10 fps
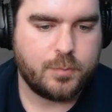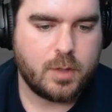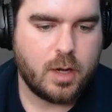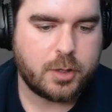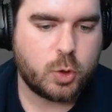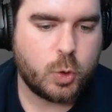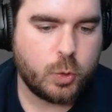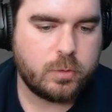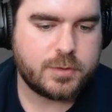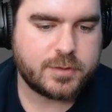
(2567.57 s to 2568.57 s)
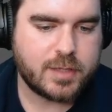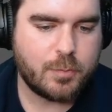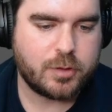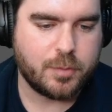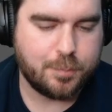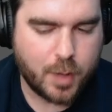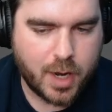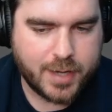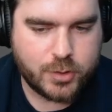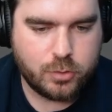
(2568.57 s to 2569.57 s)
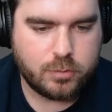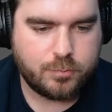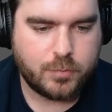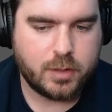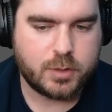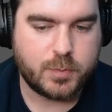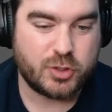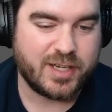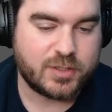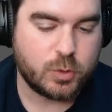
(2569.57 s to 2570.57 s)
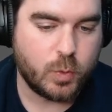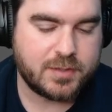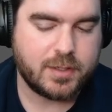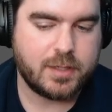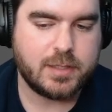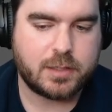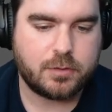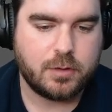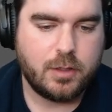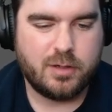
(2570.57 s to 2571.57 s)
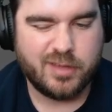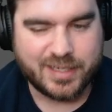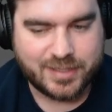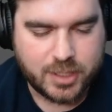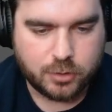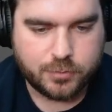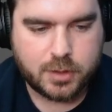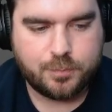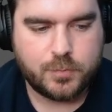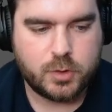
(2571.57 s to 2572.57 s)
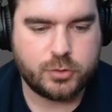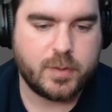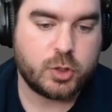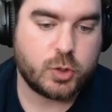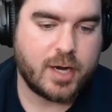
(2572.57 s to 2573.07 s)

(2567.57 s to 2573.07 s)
I could start with a Bayou, especially against a Wasteland deck like Delver, just to make sure I have